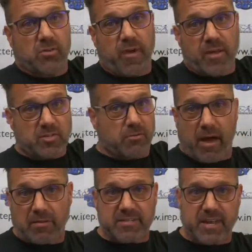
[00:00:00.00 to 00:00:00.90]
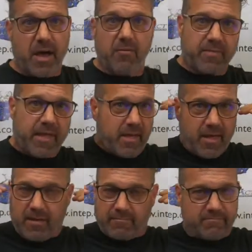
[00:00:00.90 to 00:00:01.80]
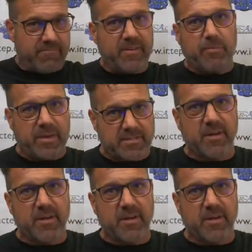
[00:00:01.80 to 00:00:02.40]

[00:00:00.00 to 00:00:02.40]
you've got surround sound. The VPs